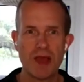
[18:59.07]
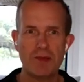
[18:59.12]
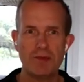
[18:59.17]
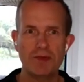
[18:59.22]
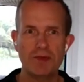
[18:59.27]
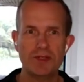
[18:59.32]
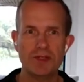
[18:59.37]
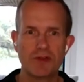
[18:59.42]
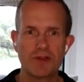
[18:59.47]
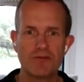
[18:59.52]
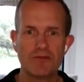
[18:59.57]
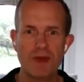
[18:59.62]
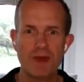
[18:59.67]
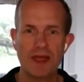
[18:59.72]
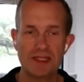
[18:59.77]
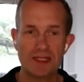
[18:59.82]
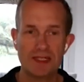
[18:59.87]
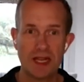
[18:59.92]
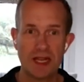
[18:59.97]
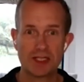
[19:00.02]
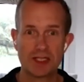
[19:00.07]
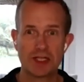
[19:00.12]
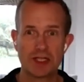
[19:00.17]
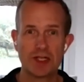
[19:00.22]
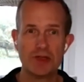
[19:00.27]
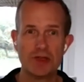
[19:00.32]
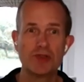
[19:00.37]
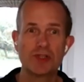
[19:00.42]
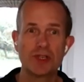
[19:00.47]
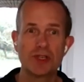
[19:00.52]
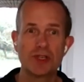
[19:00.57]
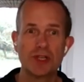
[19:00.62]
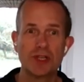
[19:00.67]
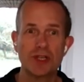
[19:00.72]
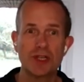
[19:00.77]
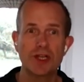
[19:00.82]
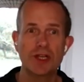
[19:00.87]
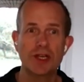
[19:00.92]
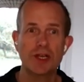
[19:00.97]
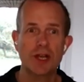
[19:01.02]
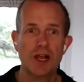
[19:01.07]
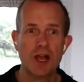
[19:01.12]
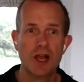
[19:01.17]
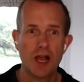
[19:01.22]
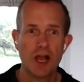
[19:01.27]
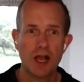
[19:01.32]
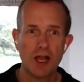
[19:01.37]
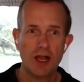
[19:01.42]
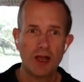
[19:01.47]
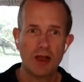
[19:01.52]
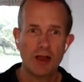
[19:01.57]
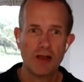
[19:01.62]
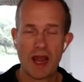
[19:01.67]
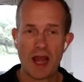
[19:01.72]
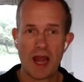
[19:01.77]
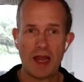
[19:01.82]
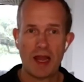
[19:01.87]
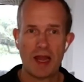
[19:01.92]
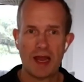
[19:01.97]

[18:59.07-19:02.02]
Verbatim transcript: some element of best execution, uh,